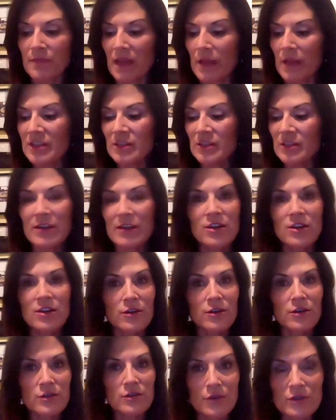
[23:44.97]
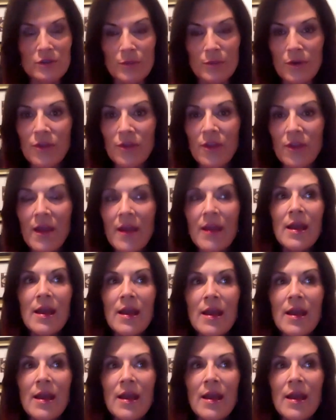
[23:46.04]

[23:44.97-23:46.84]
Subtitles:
I missed my daughter's first birthday.